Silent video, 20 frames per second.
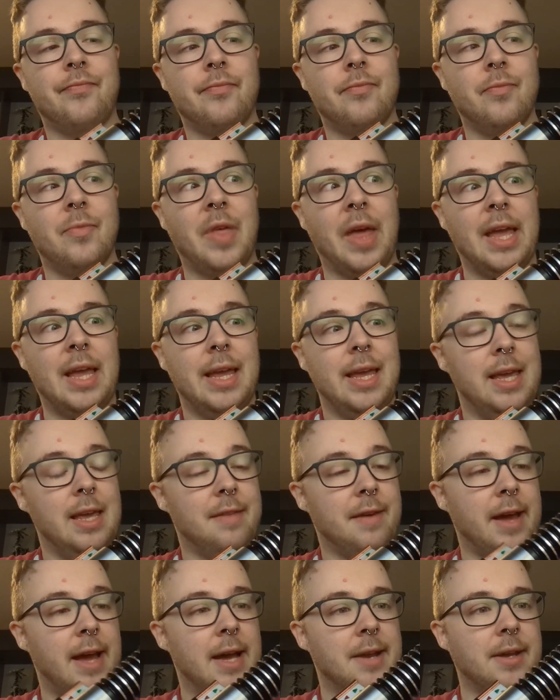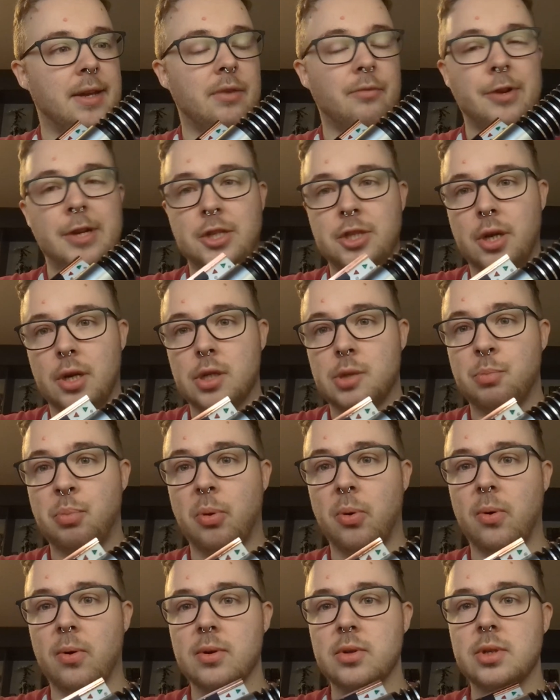They either had a recharge
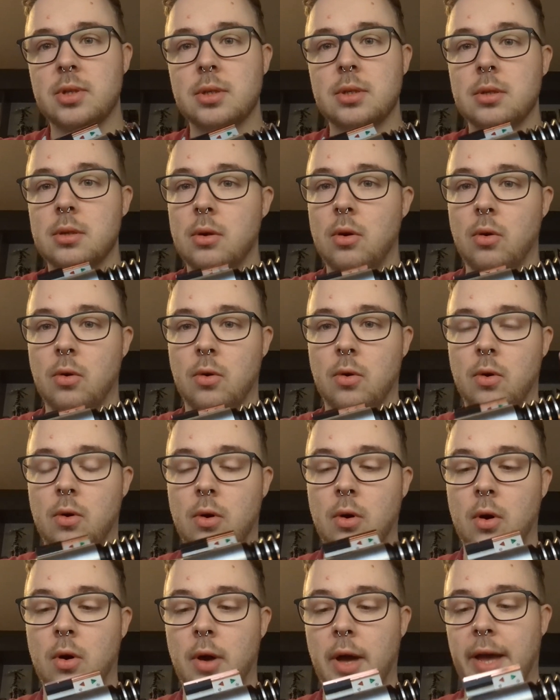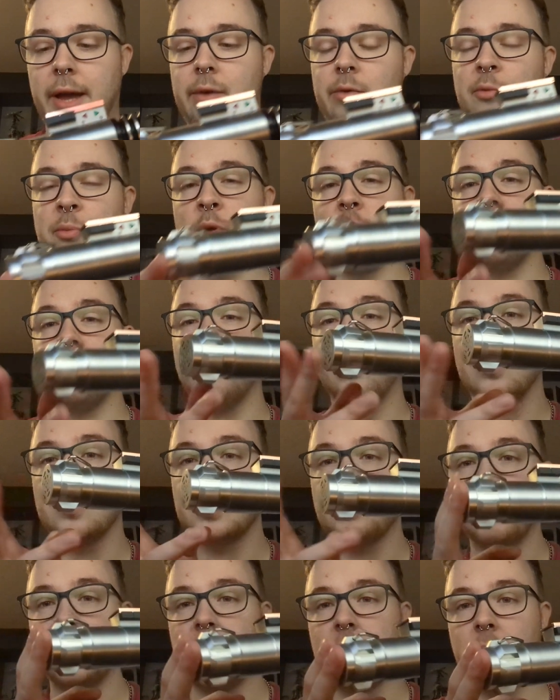port or a removable
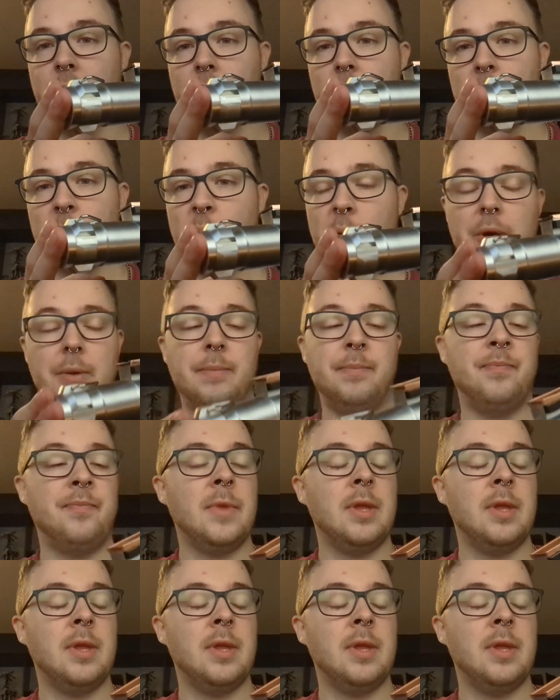speaker at the bottom.